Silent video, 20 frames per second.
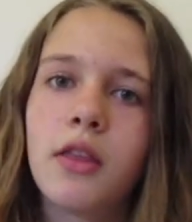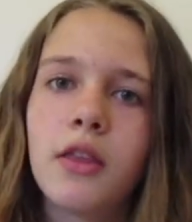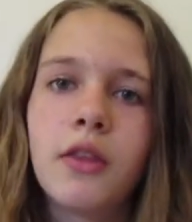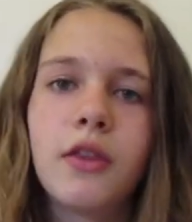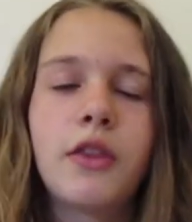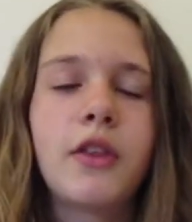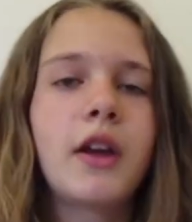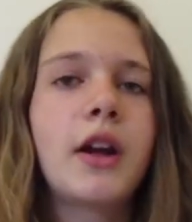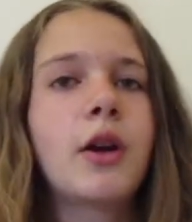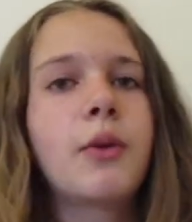
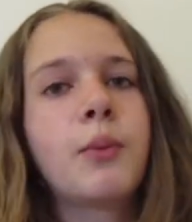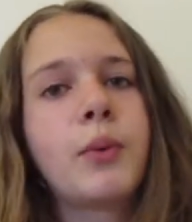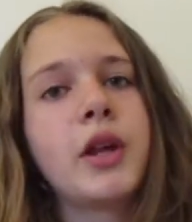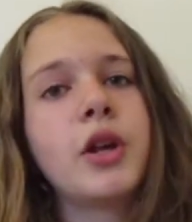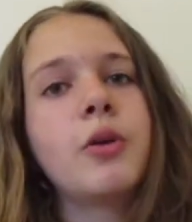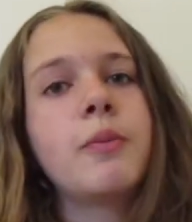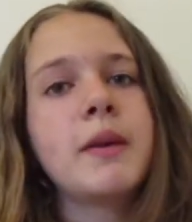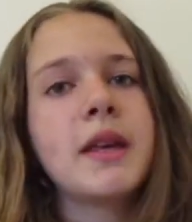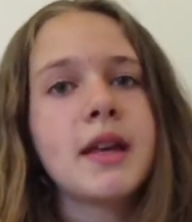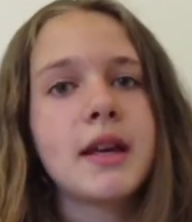there
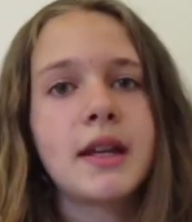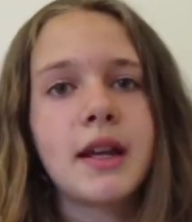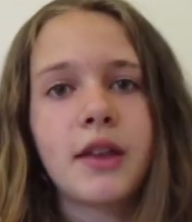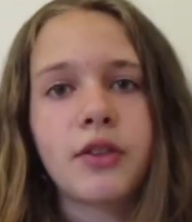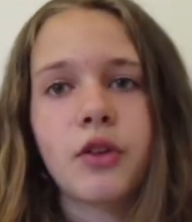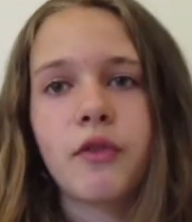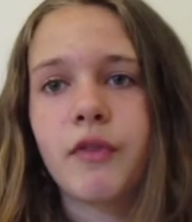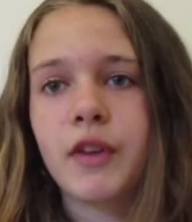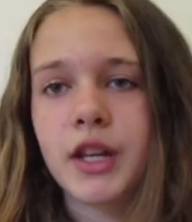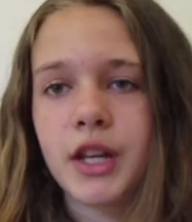will be
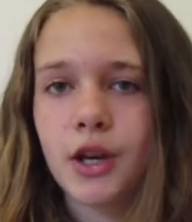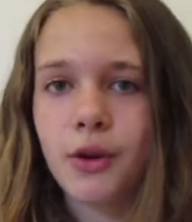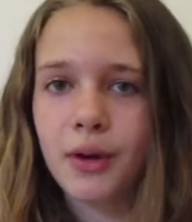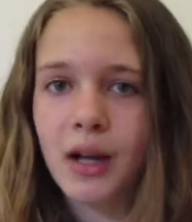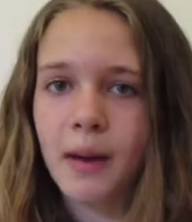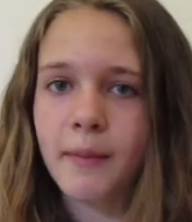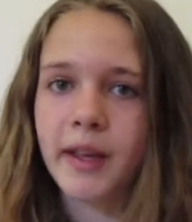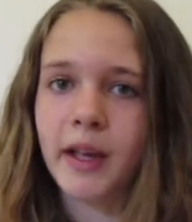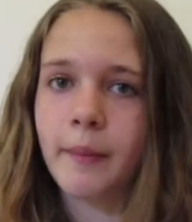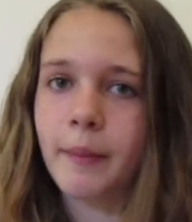another video
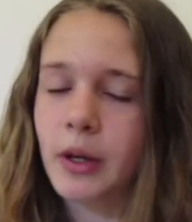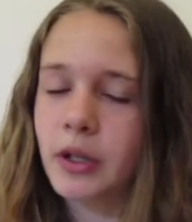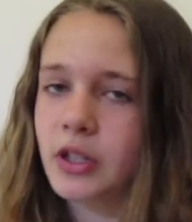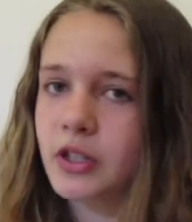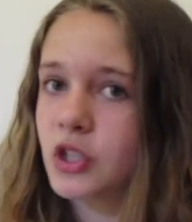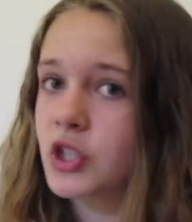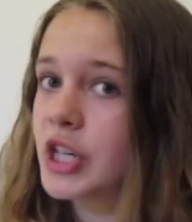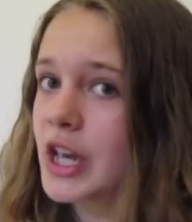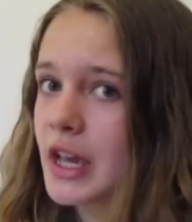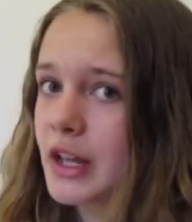coming up on
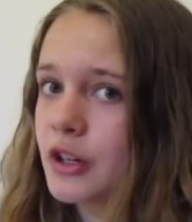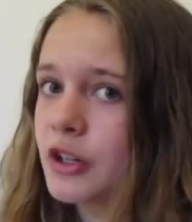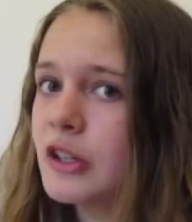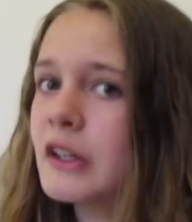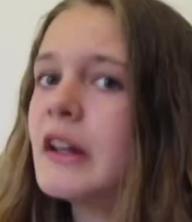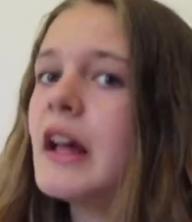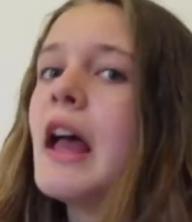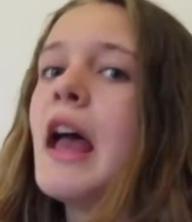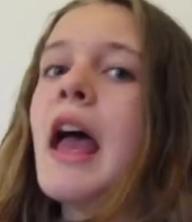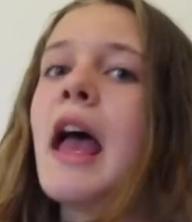this
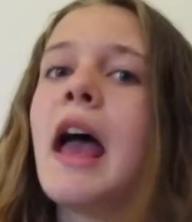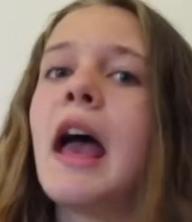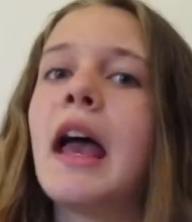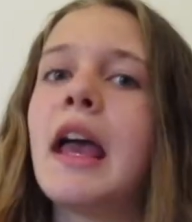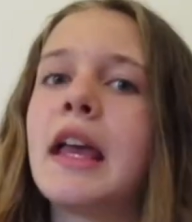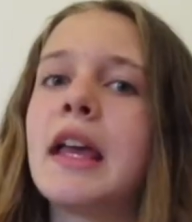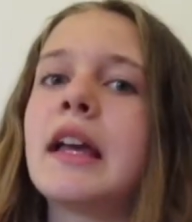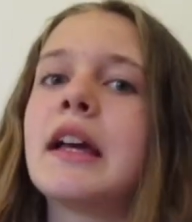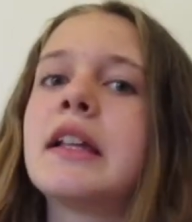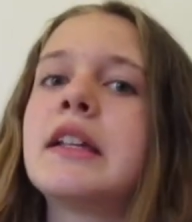channel,
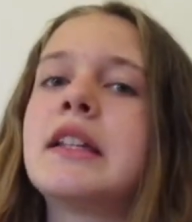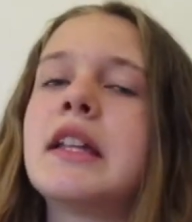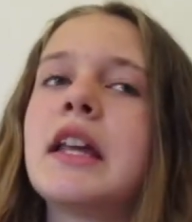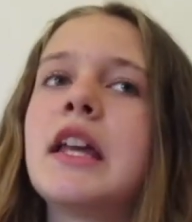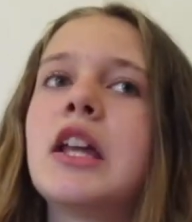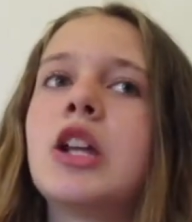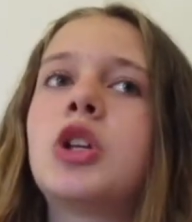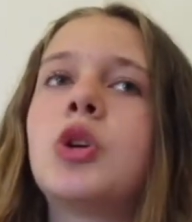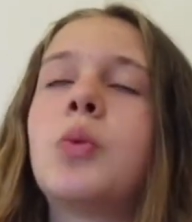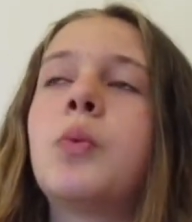and
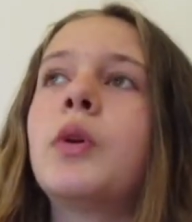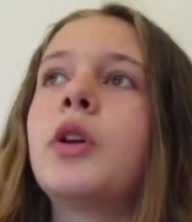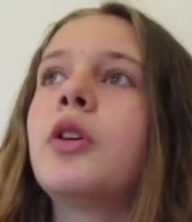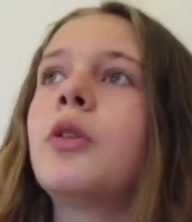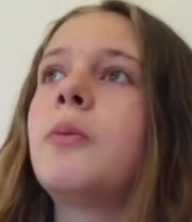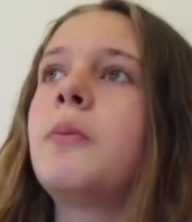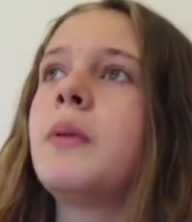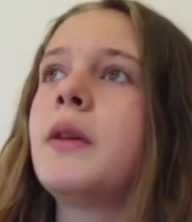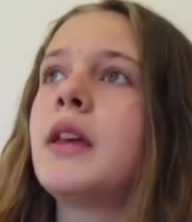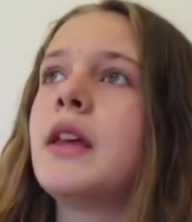it
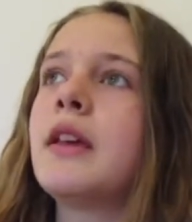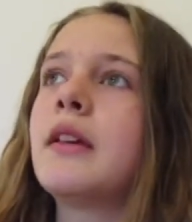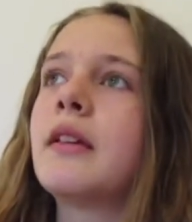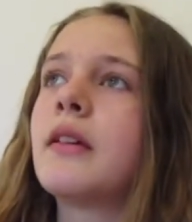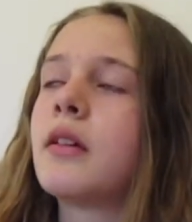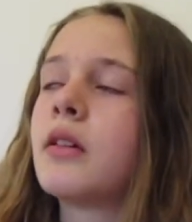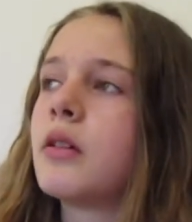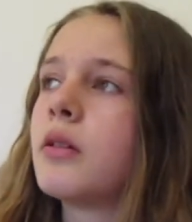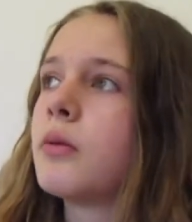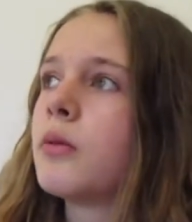will be
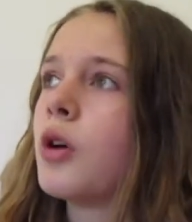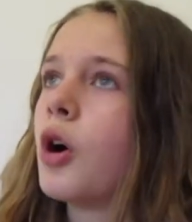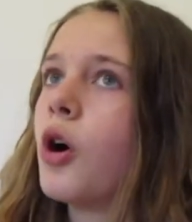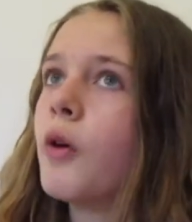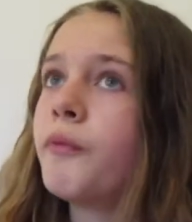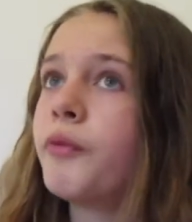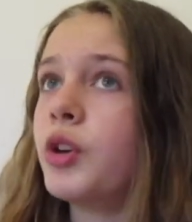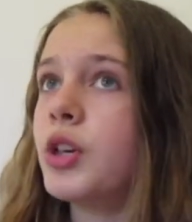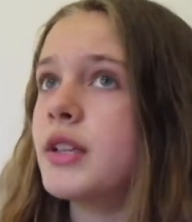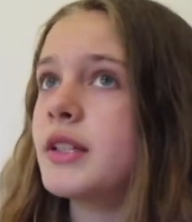
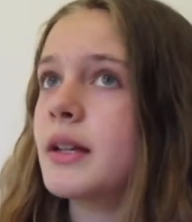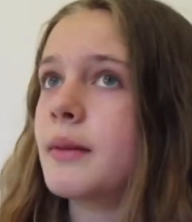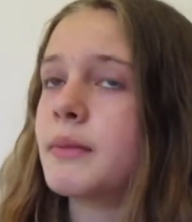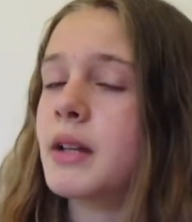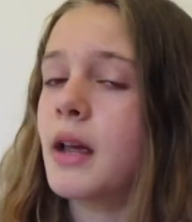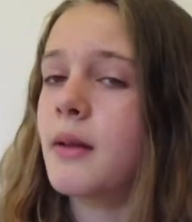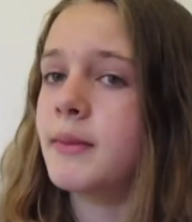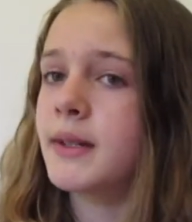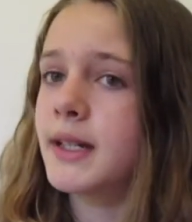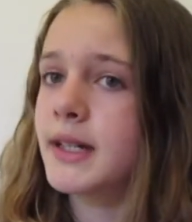hopefully
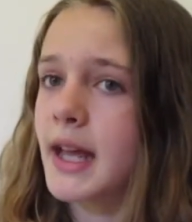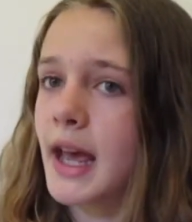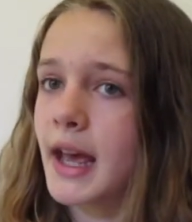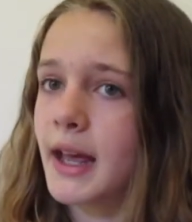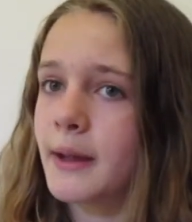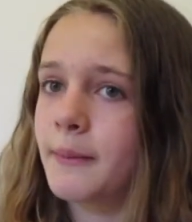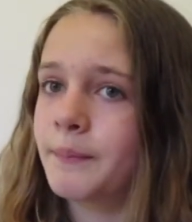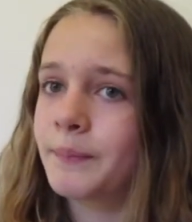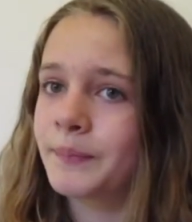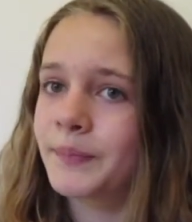sometime
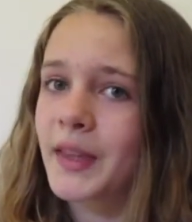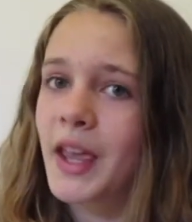today,